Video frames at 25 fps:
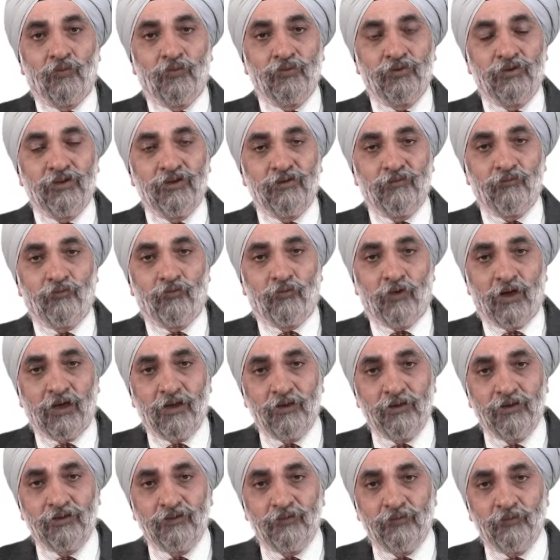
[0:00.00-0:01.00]

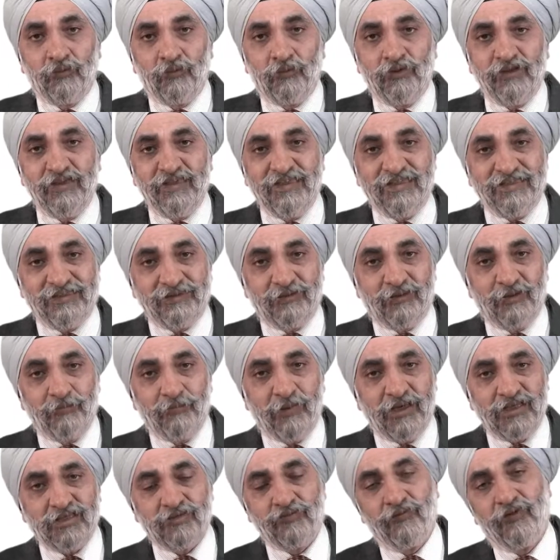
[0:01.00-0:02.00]
The
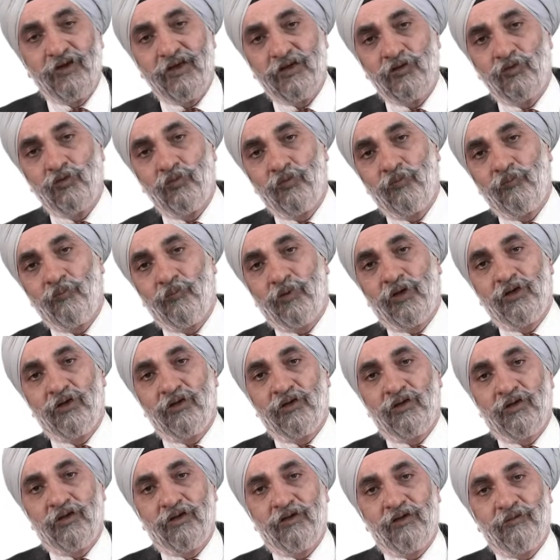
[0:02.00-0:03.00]
best way
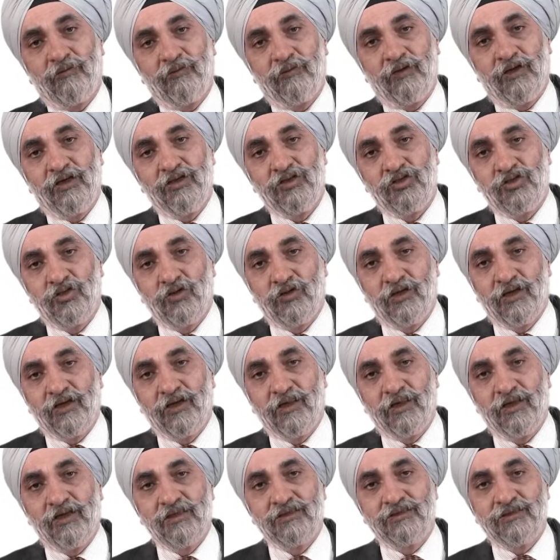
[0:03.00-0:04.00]
to ensure
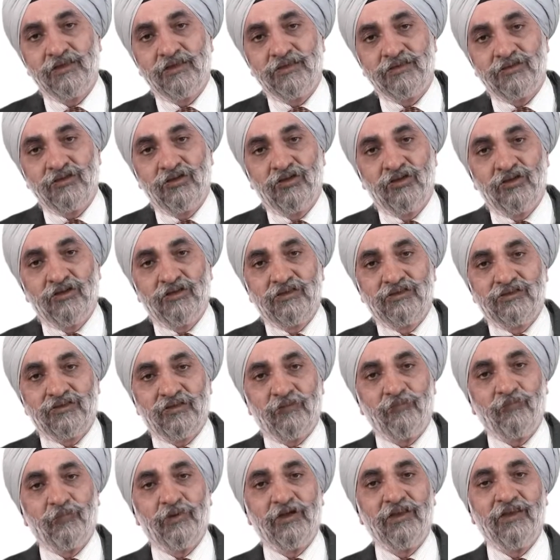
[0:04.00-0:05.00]
adherence is
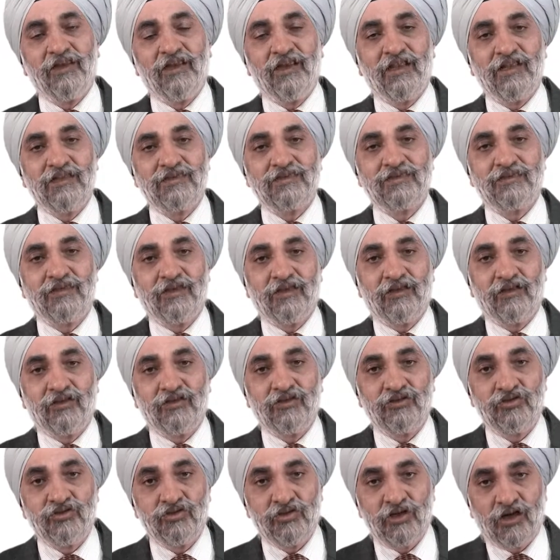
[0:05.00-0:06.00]
somebody else take
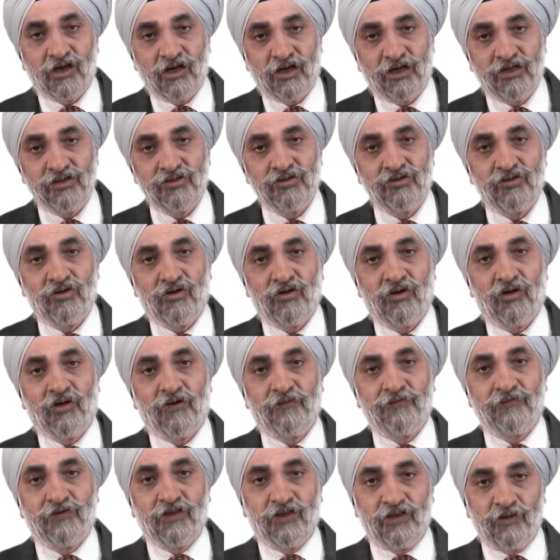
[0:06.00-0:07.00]
charge
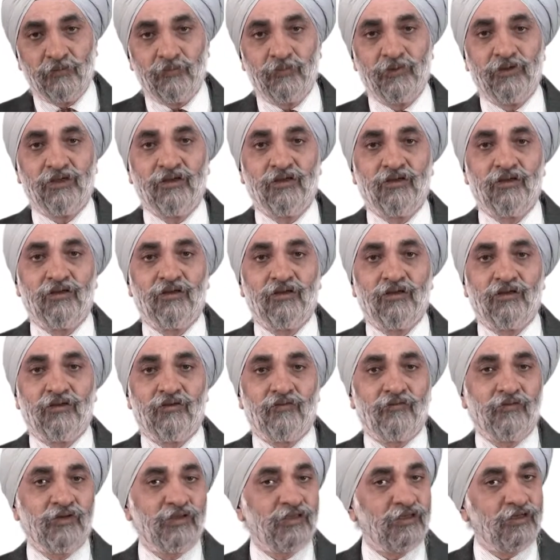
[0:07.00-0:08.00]
of therapy,
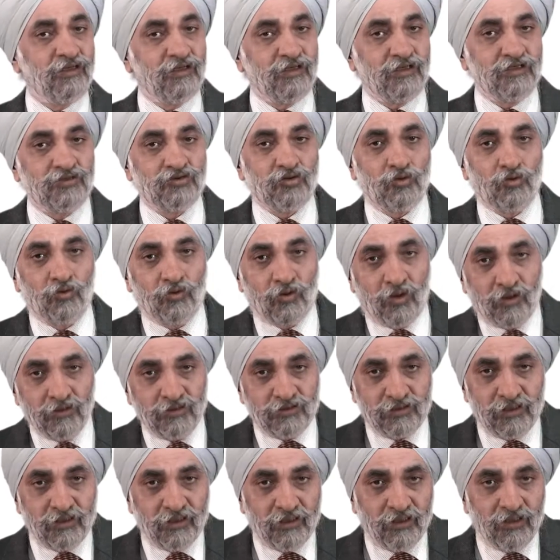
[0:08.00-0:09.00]
whether it is through
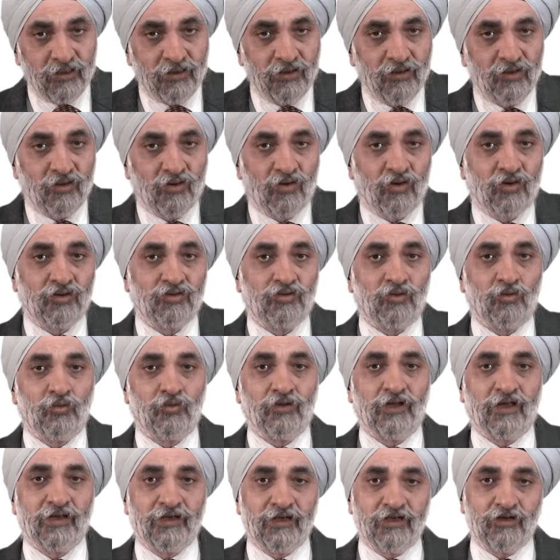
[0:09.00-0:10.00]
counseling or through
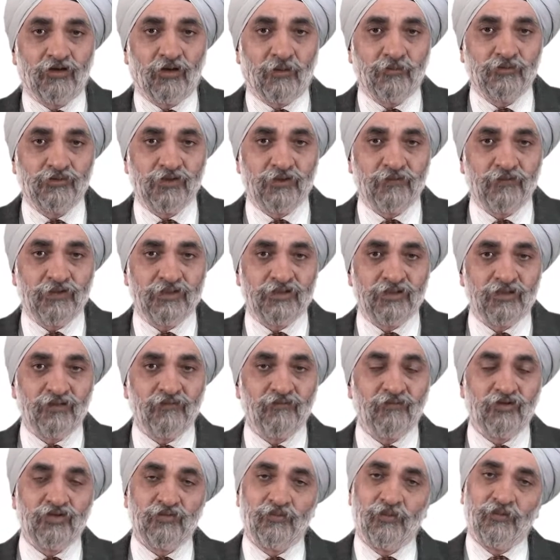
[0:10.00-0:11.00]
direct
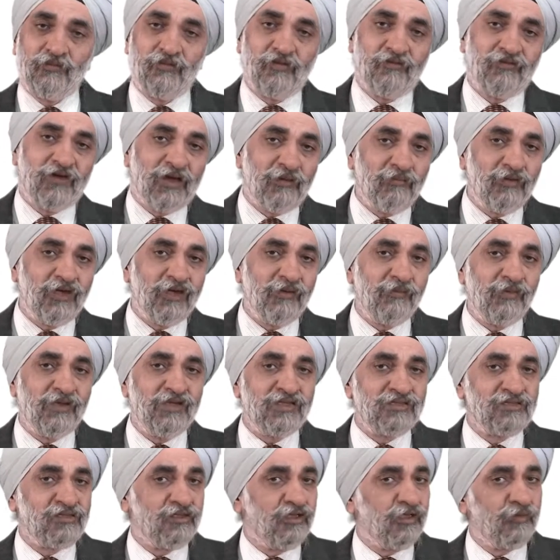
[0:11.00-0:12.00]
observation, which may be family
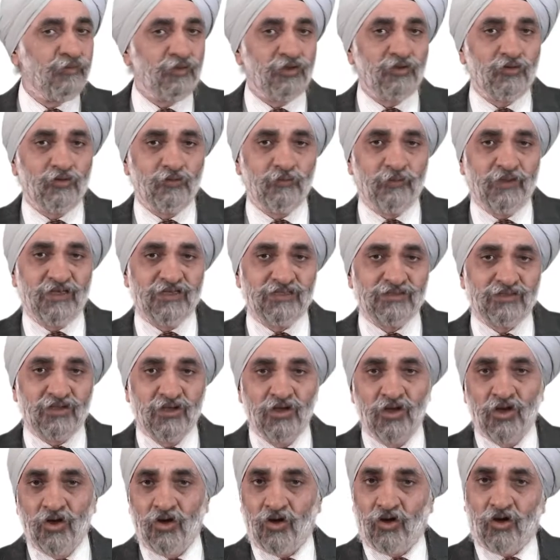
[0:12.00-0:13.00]
based, neighborhood based,
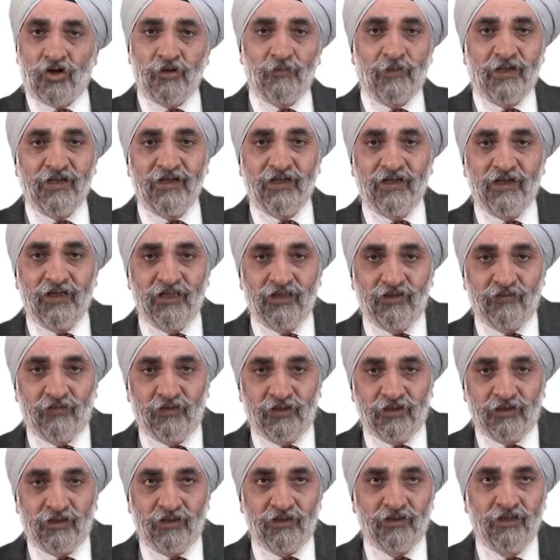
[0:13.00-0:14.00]
or by a health
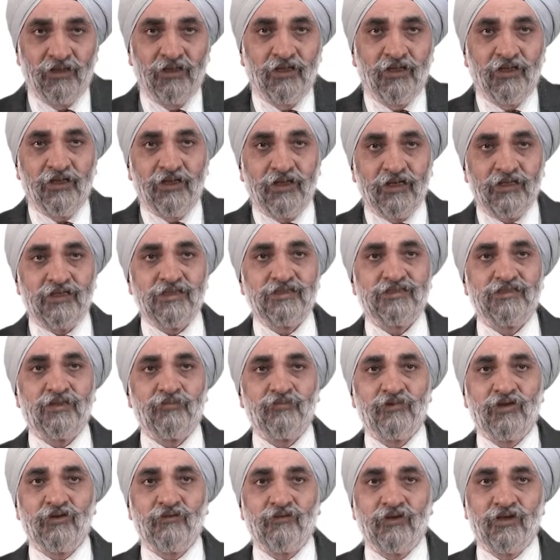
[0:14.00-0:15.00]
worker. It is
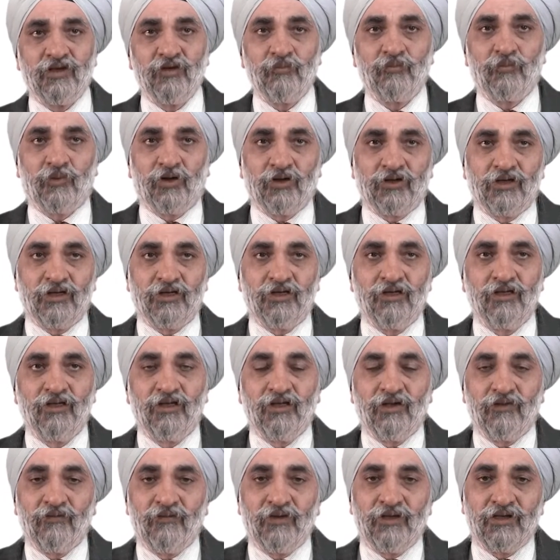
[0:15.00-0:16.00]
something very important
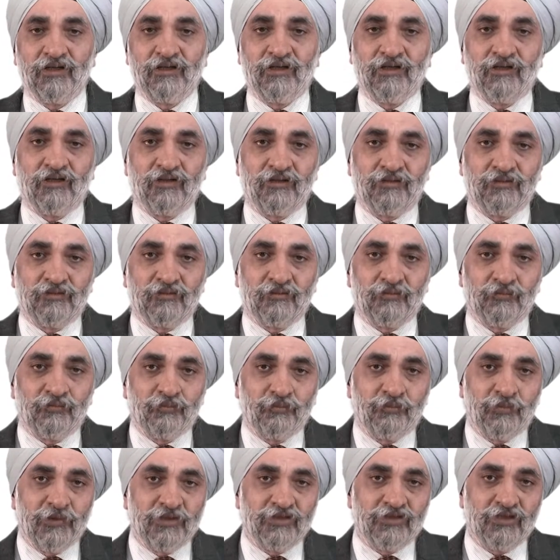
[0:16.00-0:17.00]
where a
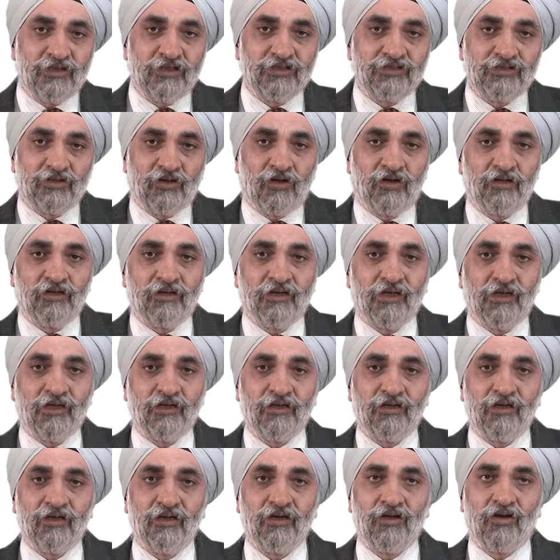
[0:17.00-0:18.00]
patient is
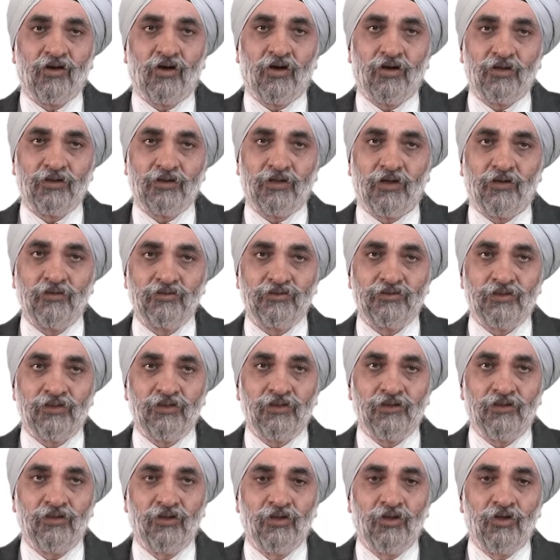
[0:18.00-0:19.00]
contacted or
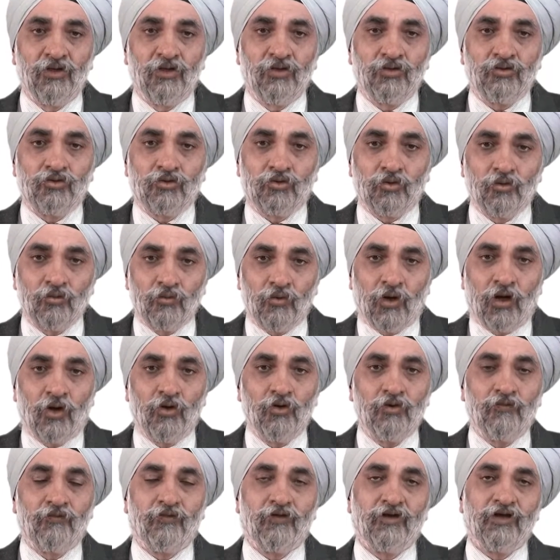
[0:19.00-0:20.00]
counseled
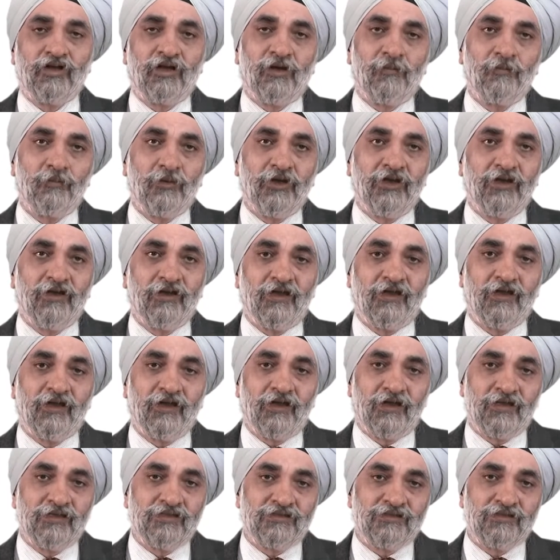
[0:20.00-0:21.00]
throughout for a complete
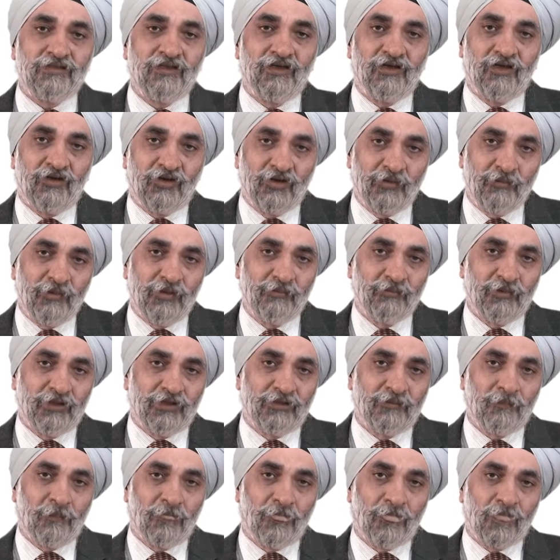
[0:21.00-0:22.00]
adherence.
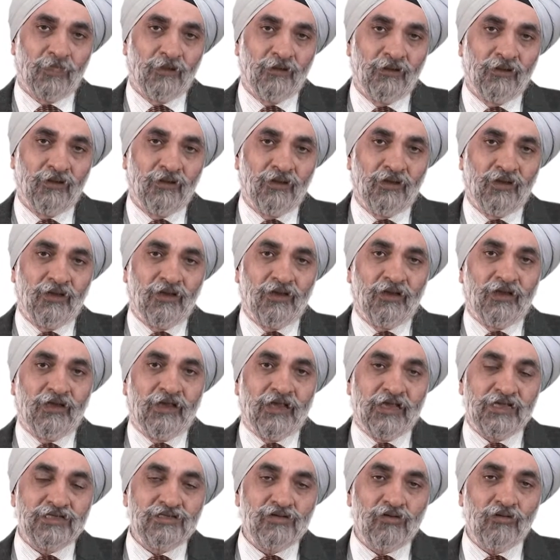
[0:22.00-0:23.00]
Remember,
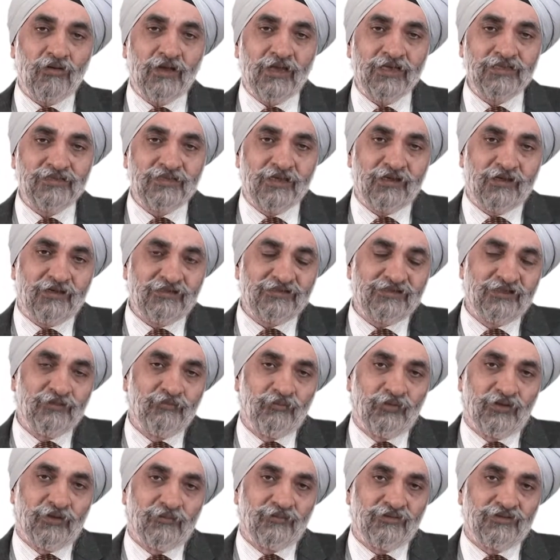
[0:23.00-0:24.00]
as long as there are
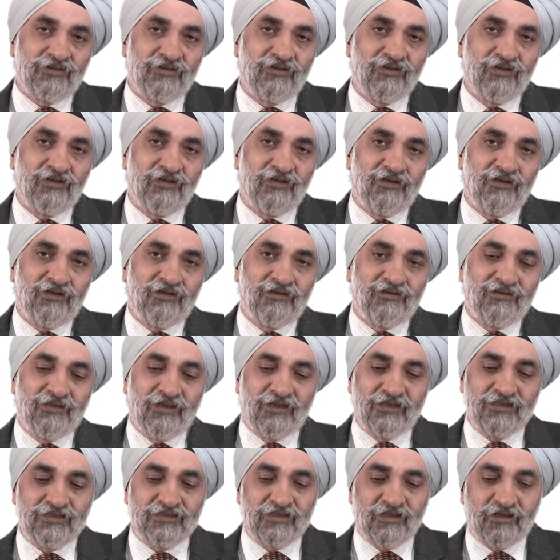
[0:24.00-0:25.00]
symptoms,
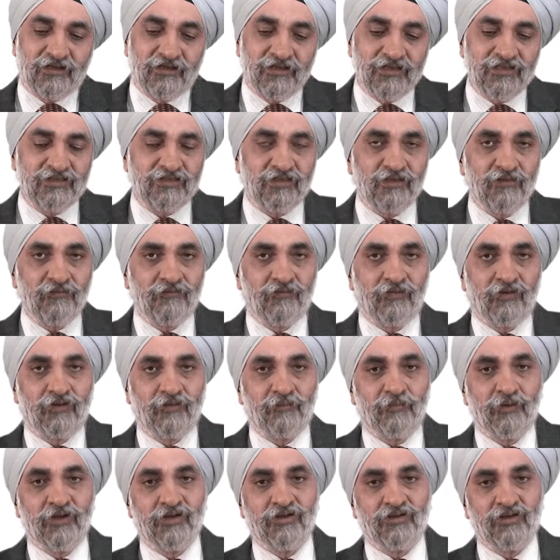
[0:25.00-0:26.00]
there is a reason for a
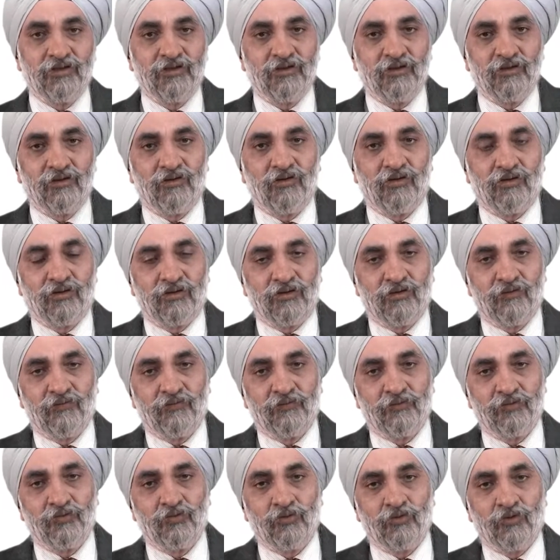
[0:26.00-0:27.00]
patient or
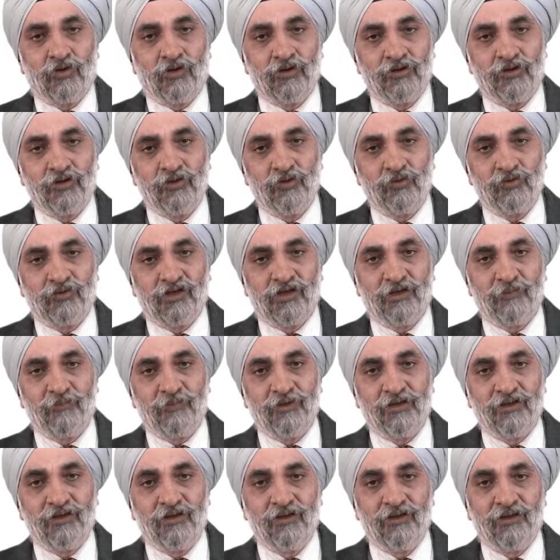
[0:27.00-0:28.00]
to continue
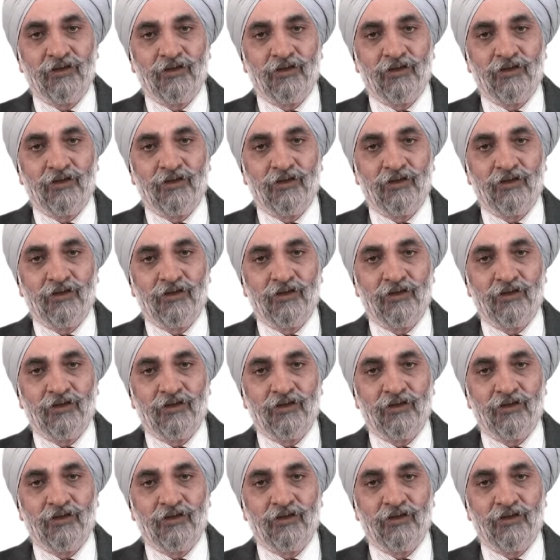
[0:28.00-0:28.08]
therapy.